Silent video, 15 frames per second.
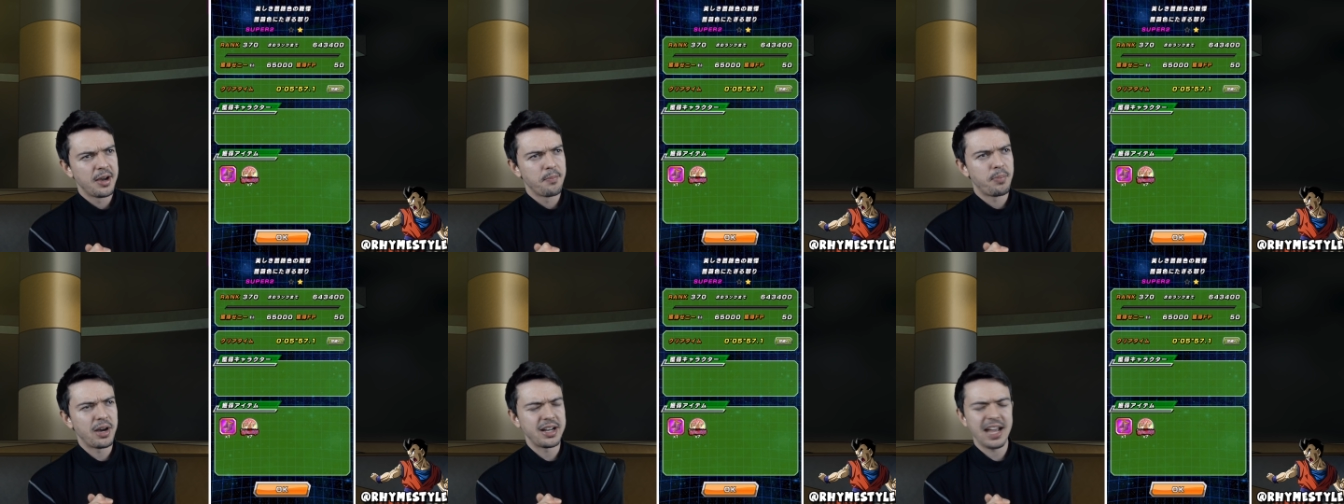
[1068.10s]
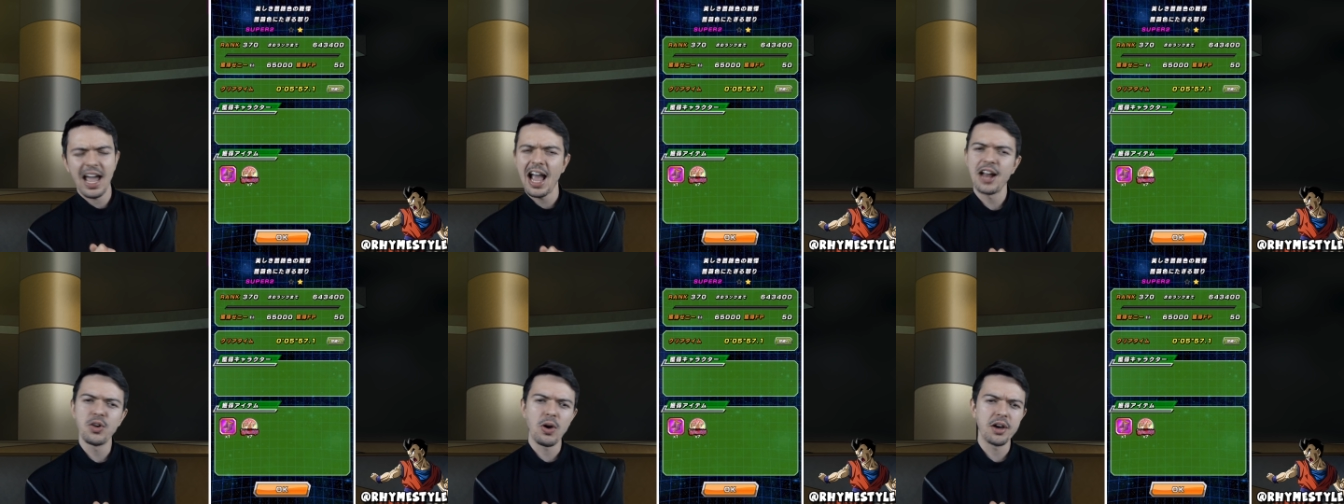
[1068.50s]
But I
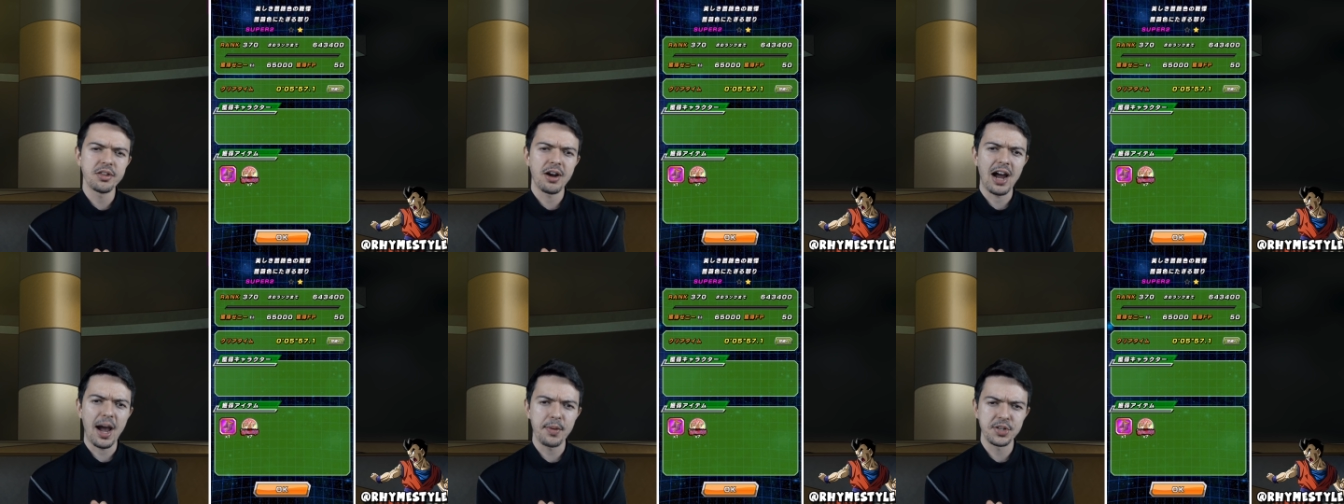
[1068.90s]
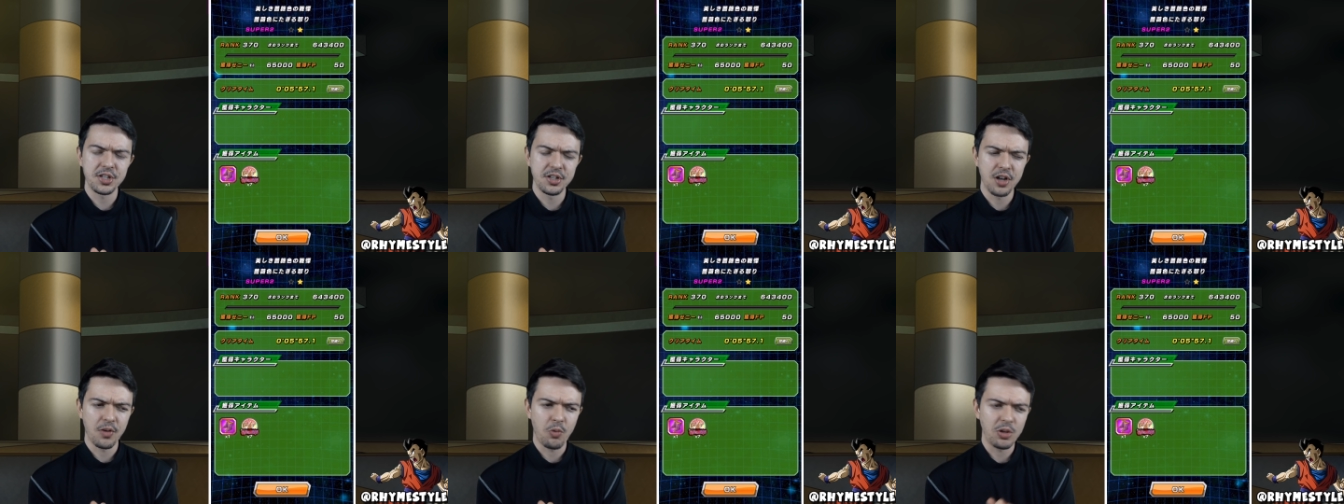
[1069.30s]
had no other
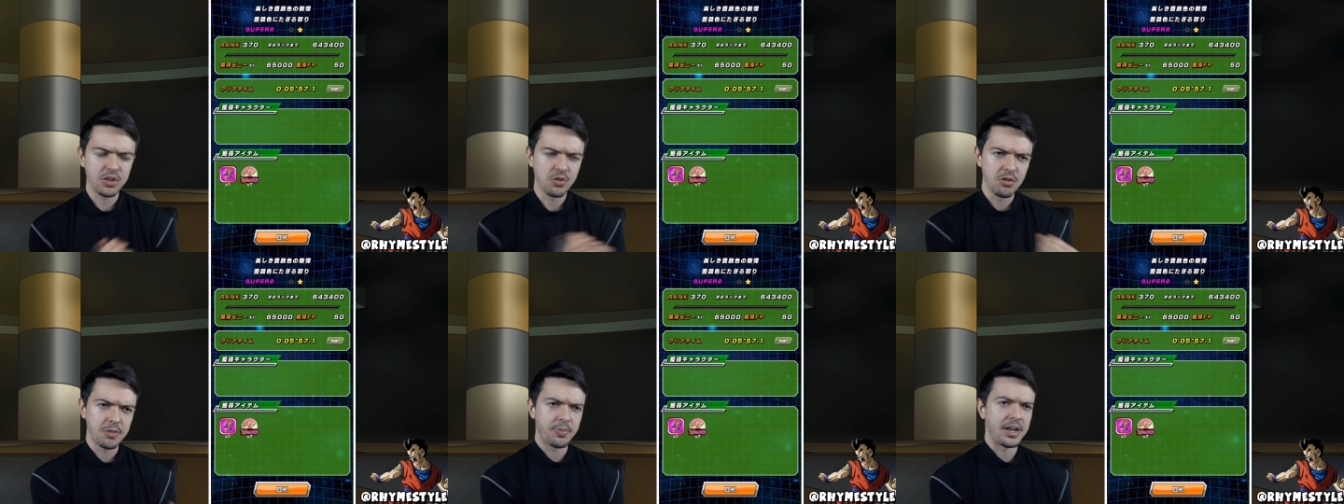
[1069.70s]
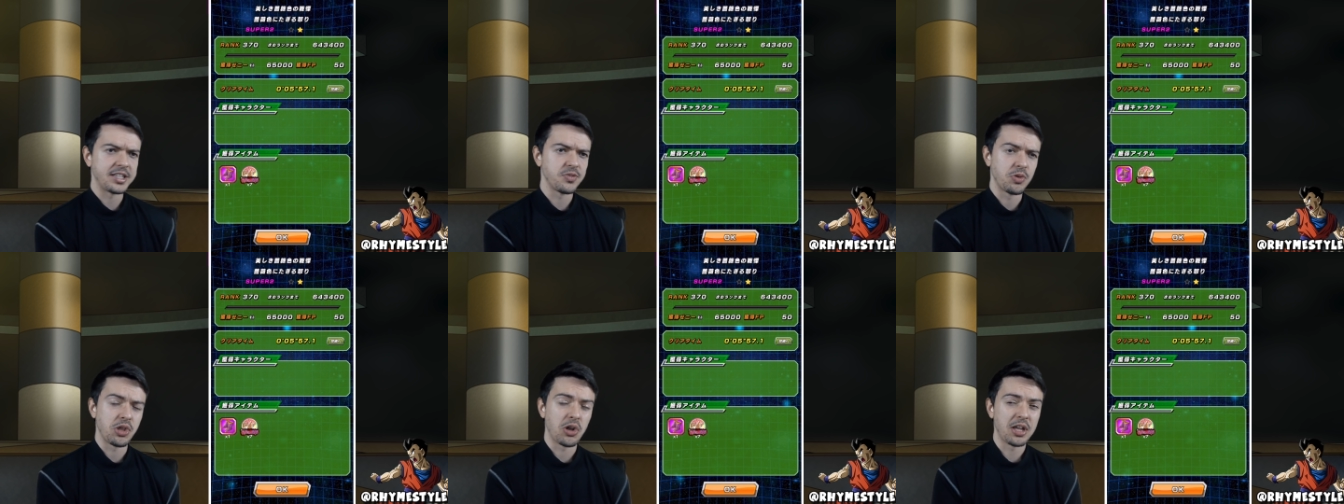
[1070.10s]
option of what to
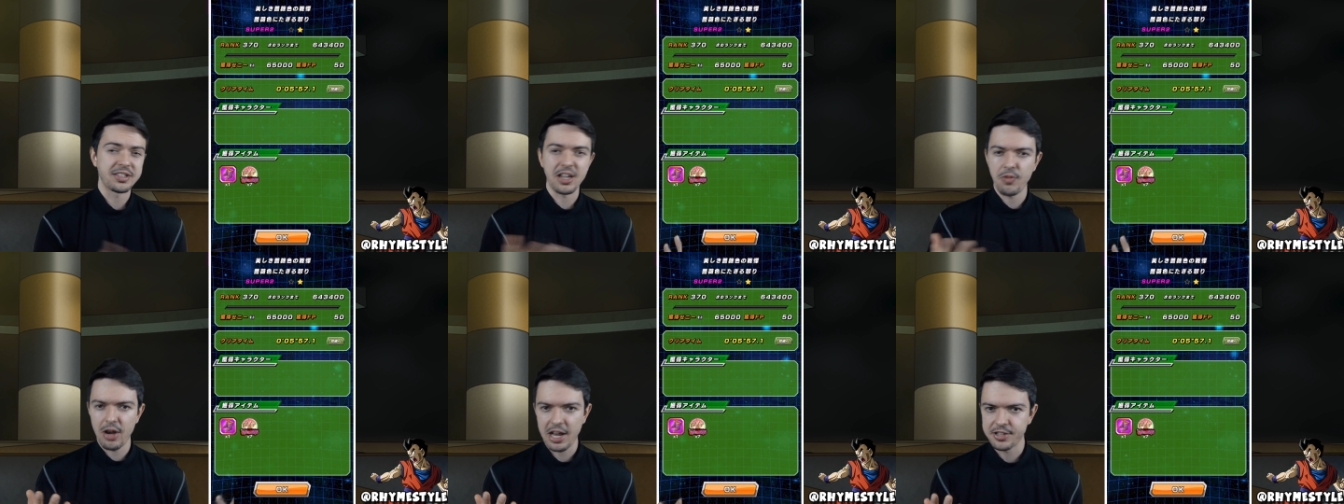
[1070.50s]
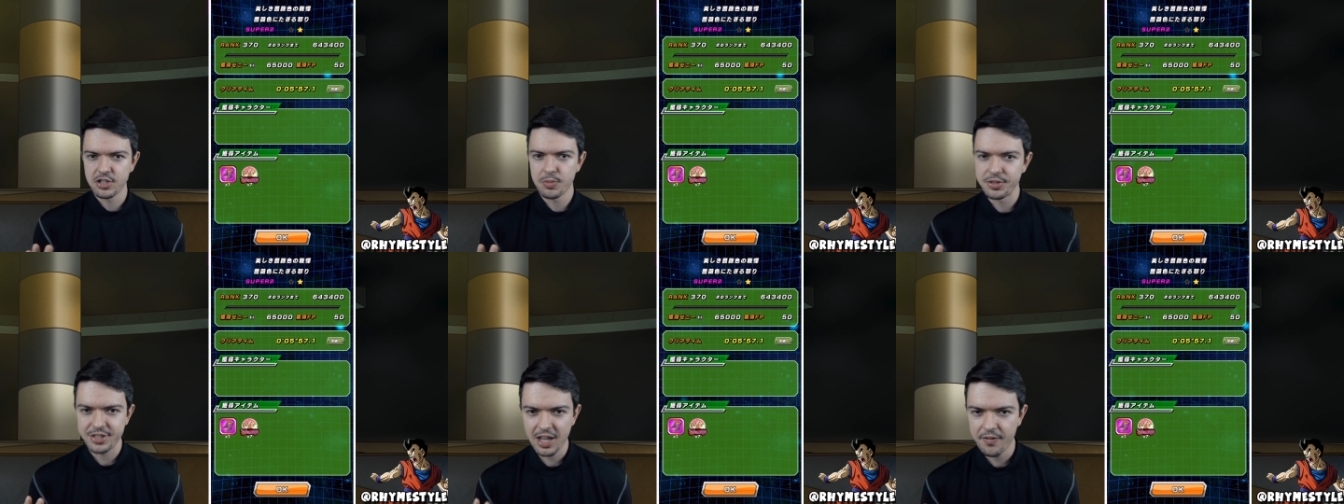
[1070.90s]
replace him with unless I ran like
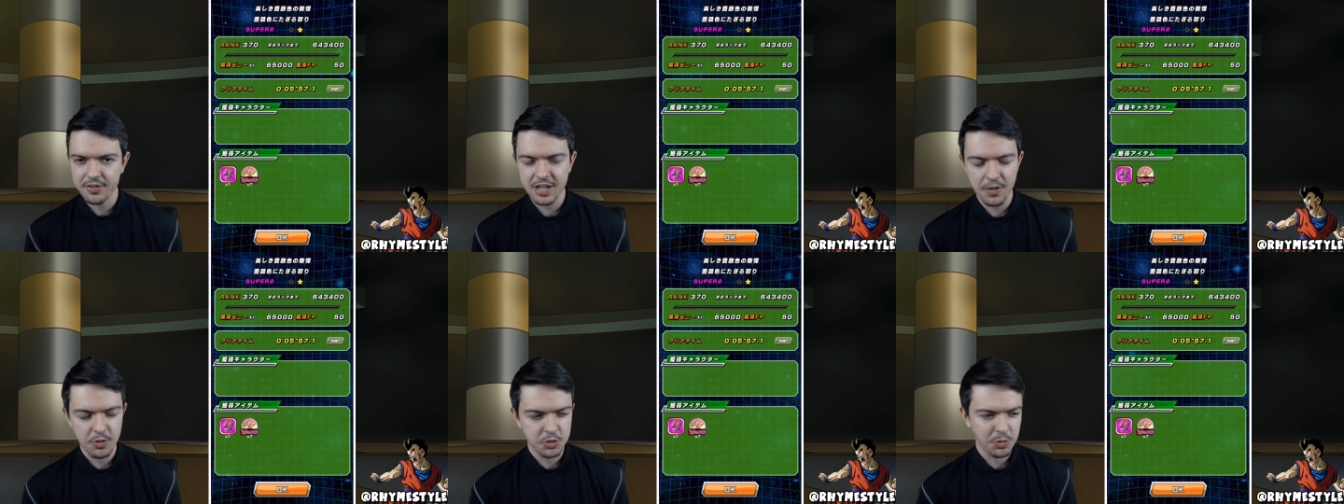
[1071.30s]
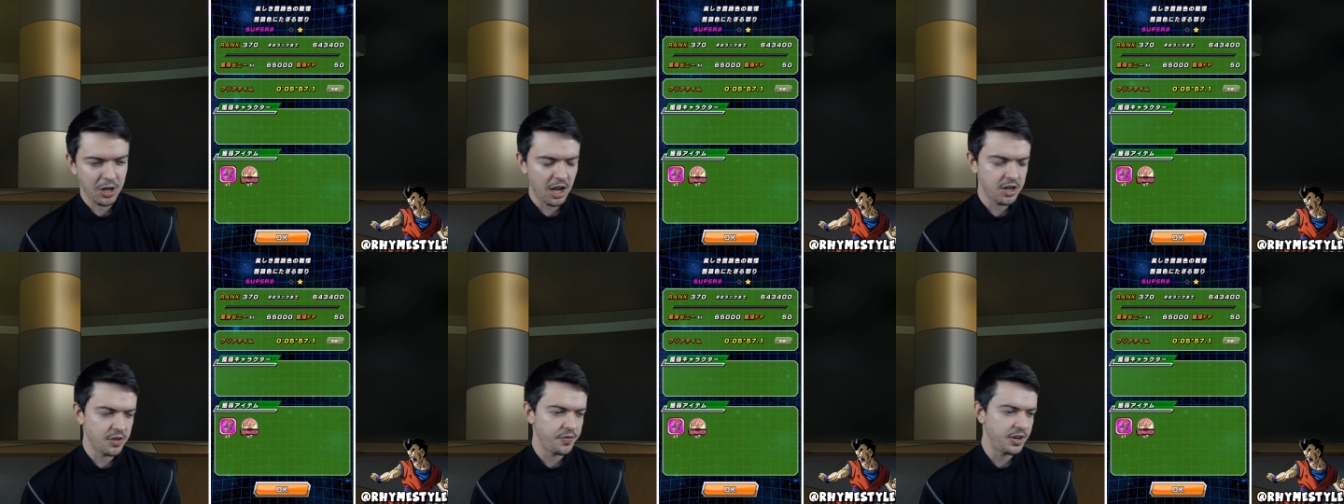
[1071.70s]
Super 17, which would
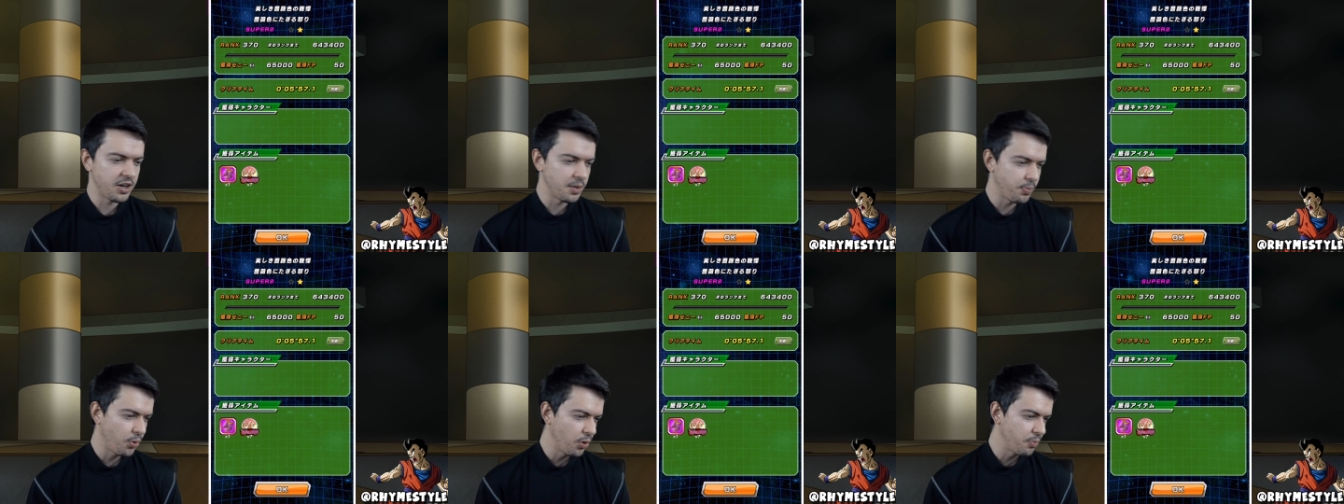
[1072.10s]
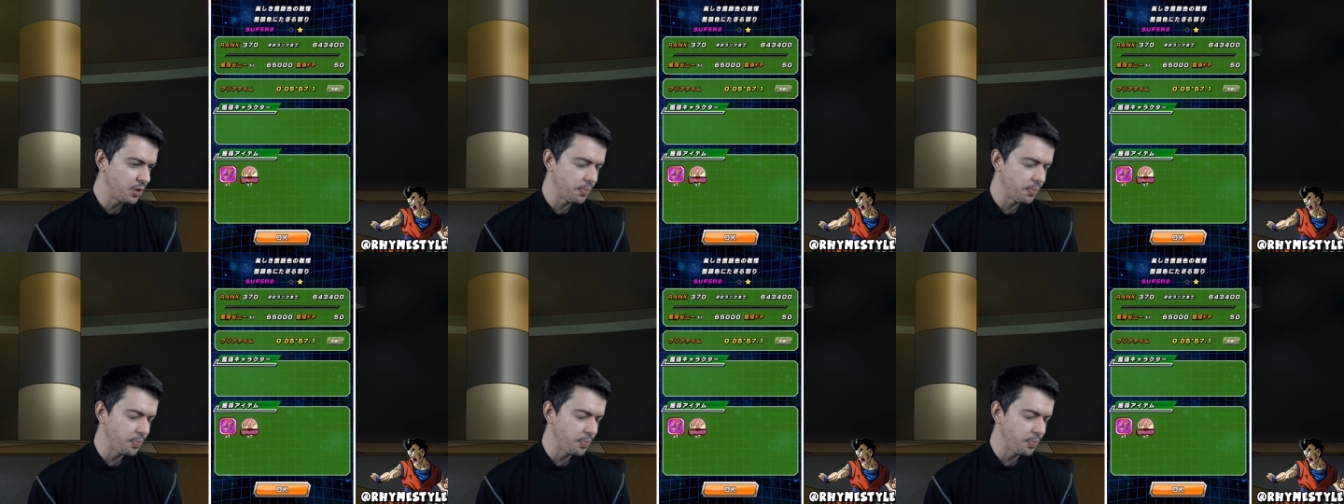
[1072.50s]
kind of defeated the,